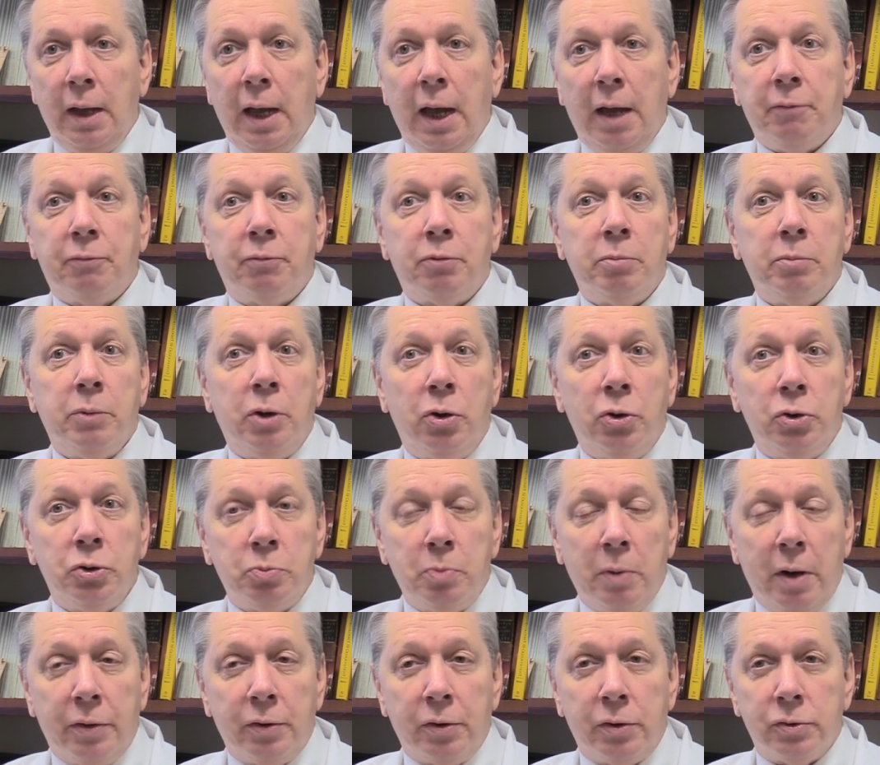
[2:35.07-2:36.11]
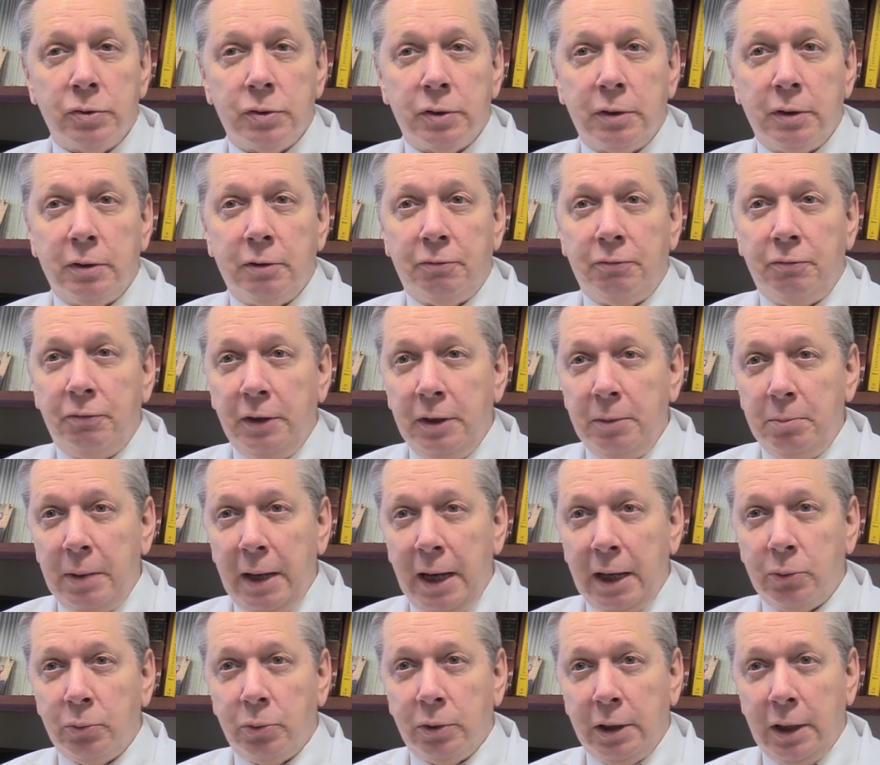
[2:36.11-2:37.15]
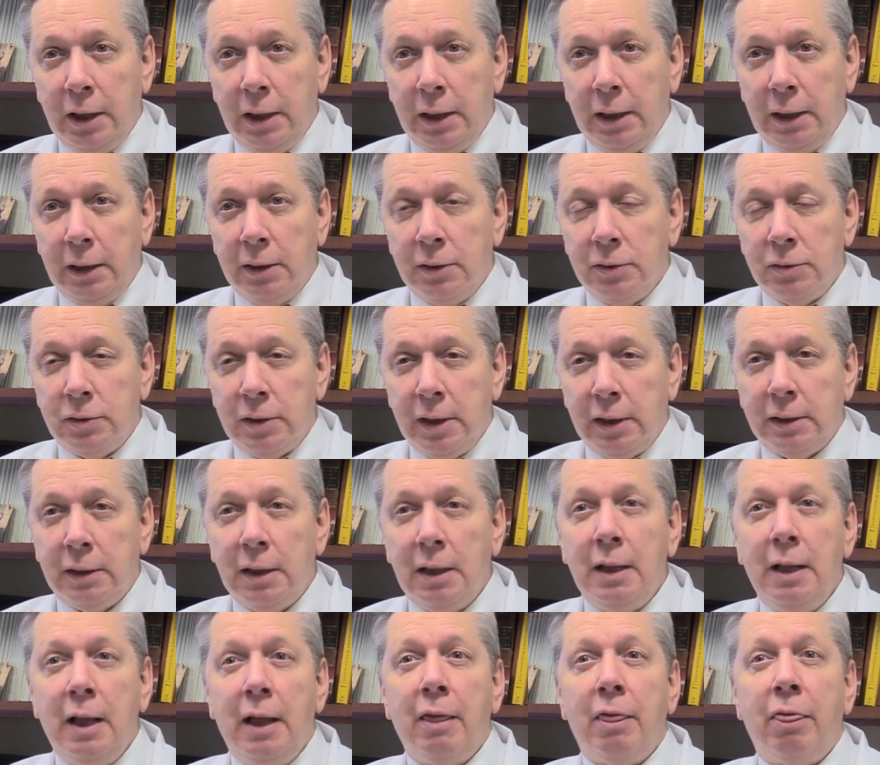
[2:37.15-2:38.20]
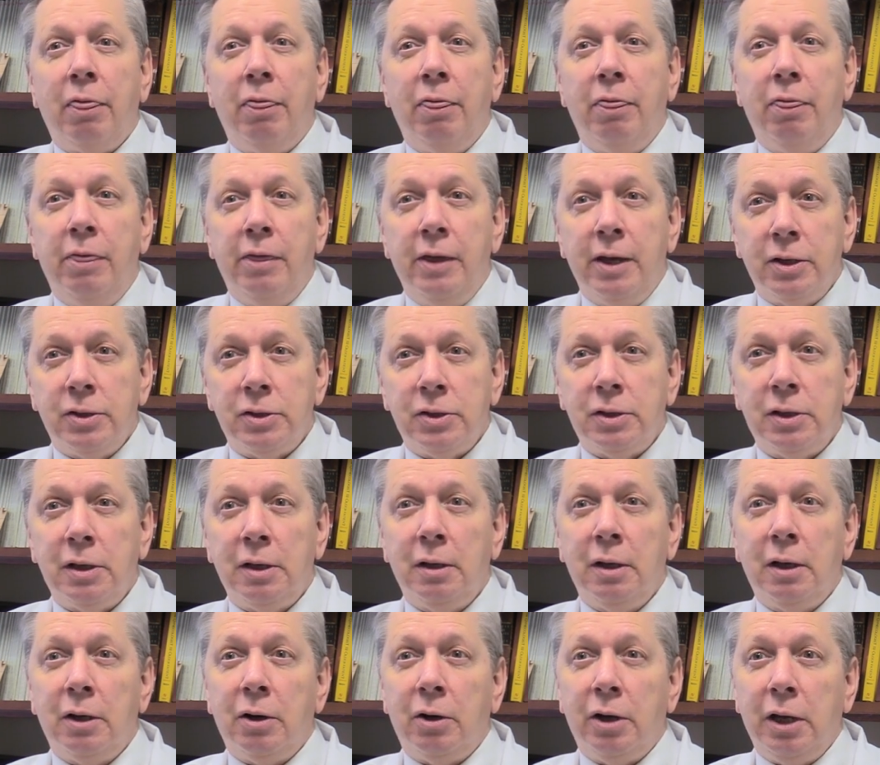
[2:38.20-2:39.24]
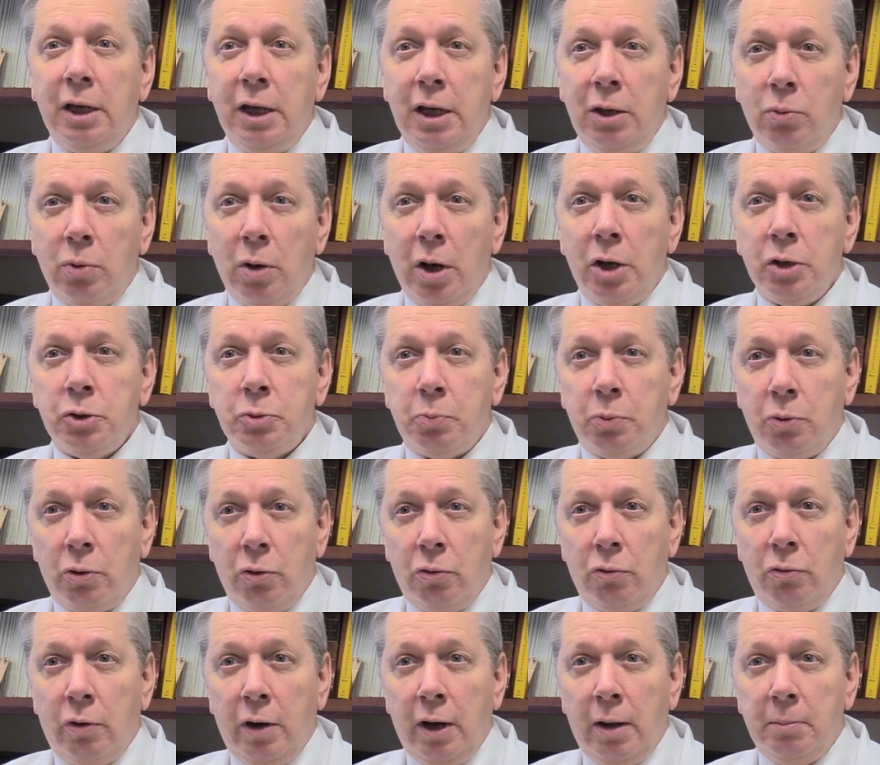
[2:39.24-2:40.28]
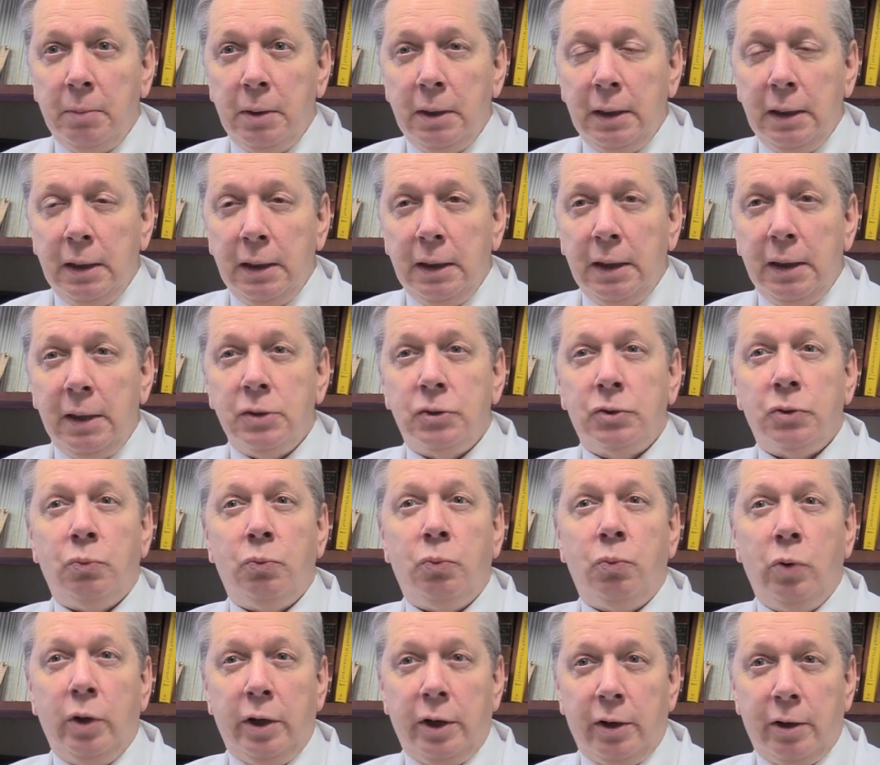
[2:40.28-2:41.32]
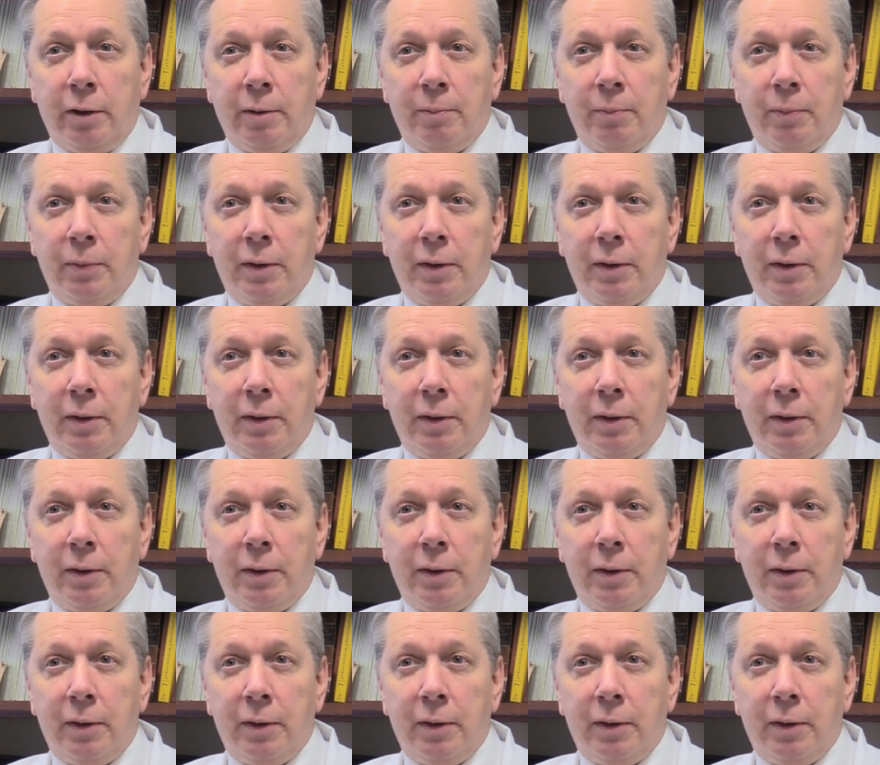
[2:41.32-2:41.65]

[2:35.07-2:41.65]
And from those mothers, the feedback we're getting is that this ERAS program is a winner.